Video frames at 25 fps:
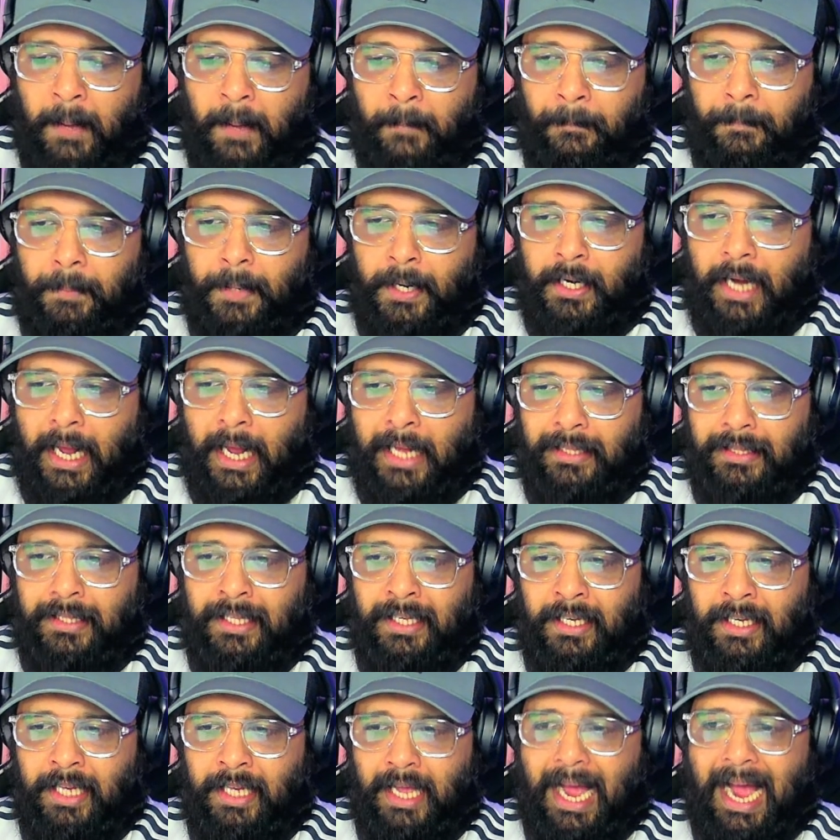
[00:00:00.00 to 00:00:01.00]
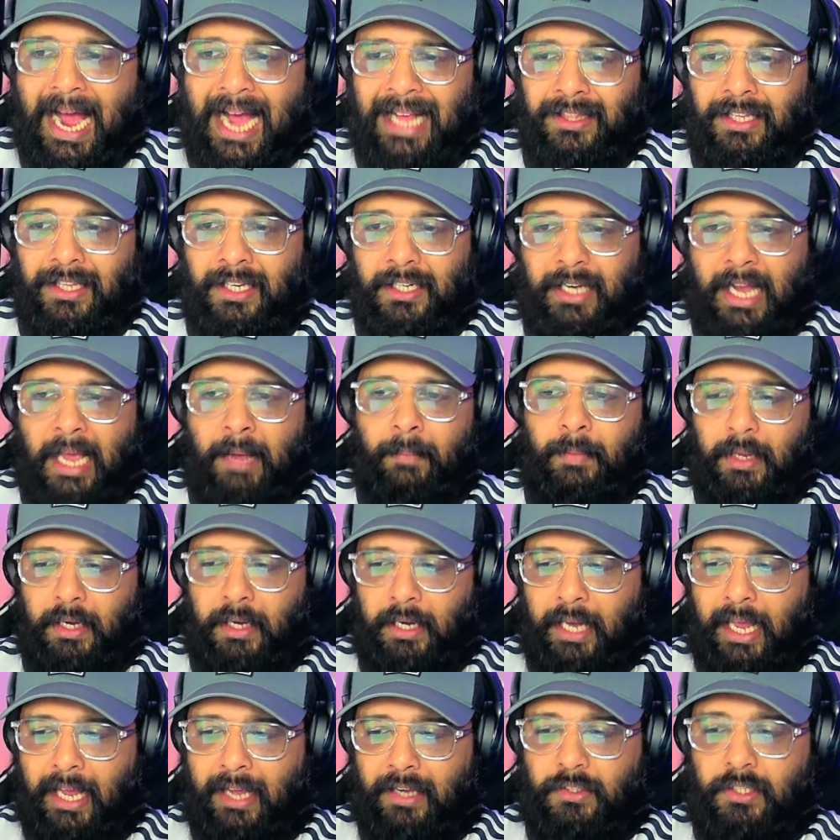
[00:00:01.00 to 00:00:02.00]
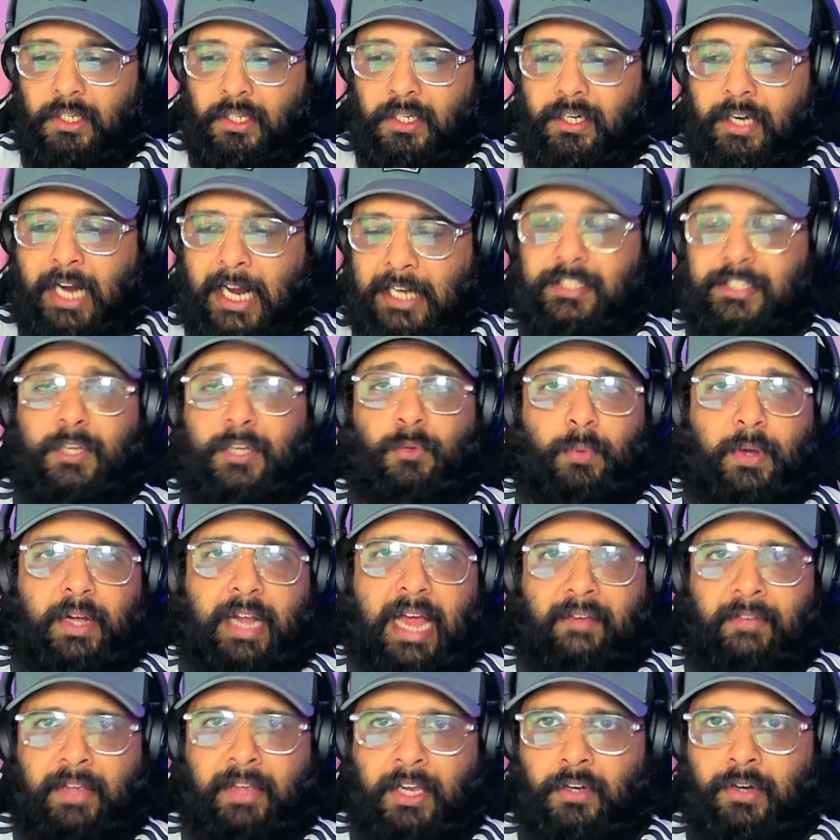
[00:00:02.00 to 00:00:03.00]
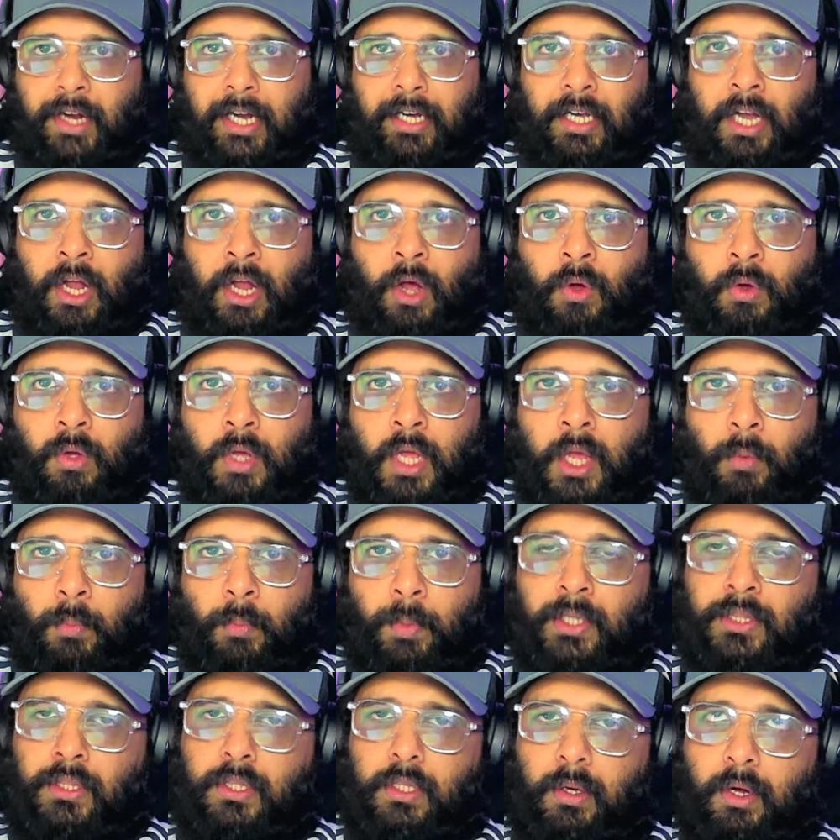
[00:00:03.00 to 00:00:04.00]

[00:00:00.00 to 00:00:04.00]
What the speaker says: But I think at the time, like the crisis that we're having right now, with